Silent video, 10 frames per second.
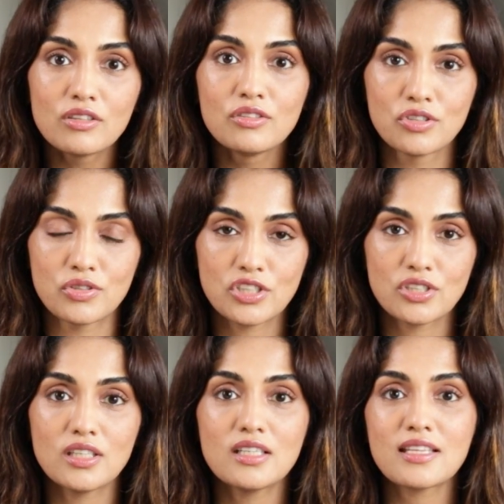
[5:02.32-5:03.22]
good
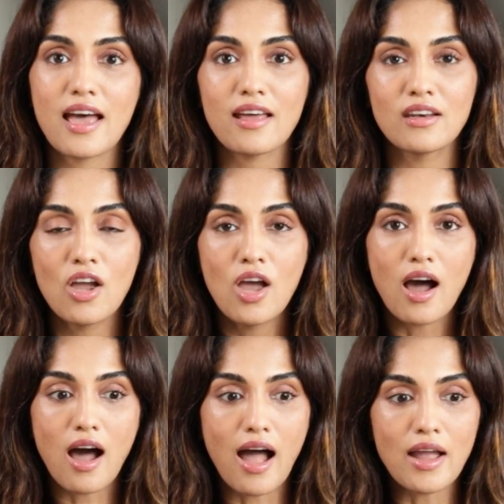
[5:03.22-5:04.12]
nutritionist. And
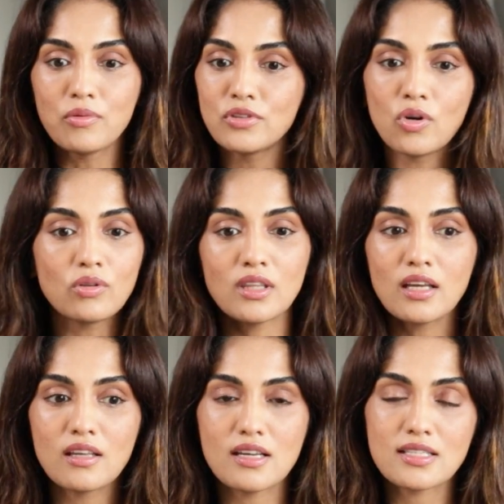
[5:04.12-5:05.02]
don't
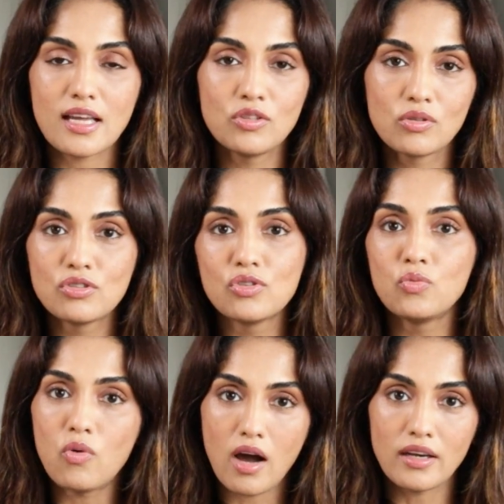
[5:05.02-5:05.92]
think there's like you could
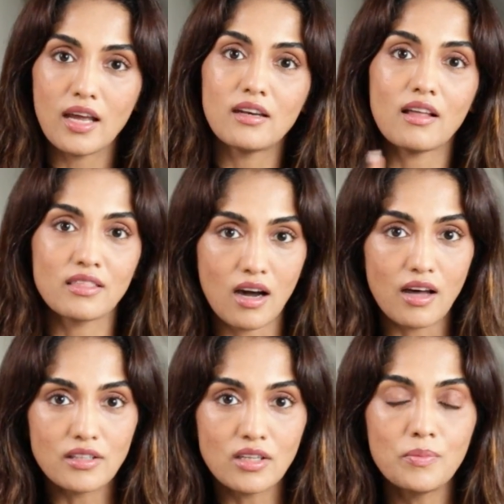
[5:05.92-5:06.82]
do one and not the
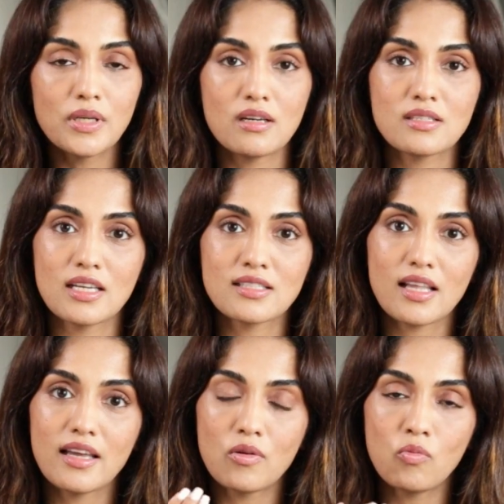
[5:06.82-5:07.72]
other, because it's
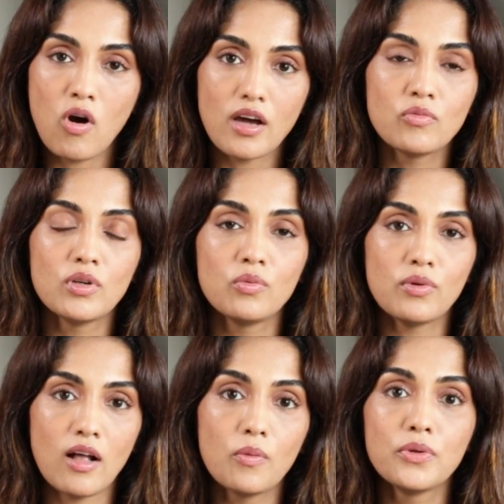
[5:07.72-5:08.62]
like one will
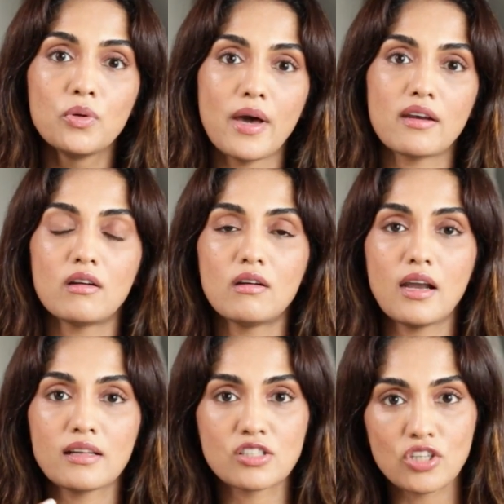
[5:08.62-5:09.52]
help you better
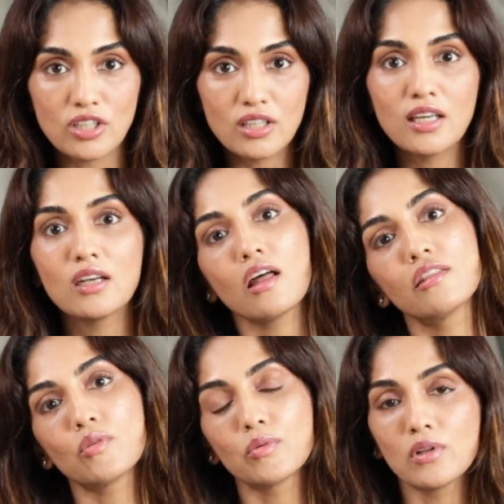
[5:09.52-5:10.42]
externally and
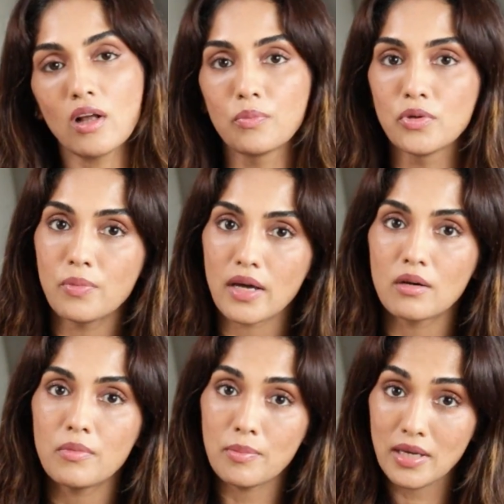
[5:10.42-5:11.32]
other one will help you
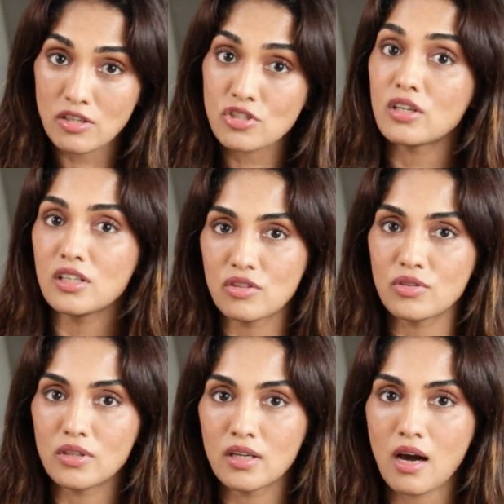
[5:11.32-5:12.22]
better maybe internally
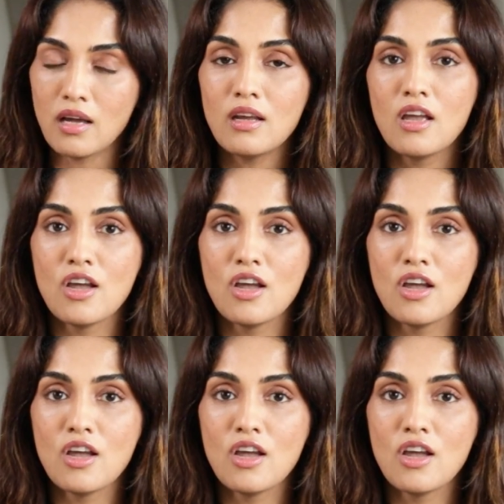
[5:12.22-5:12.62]
through your gut.